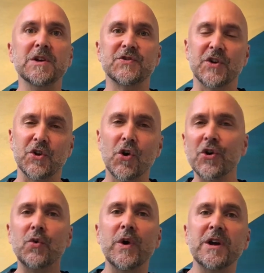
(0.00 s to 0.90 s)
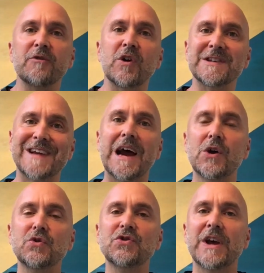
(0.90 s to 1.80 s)
so you're not going to wear your voice
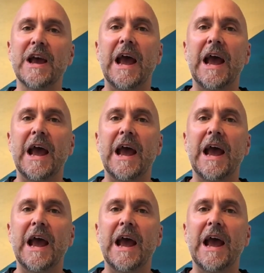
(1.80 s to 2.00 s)
out,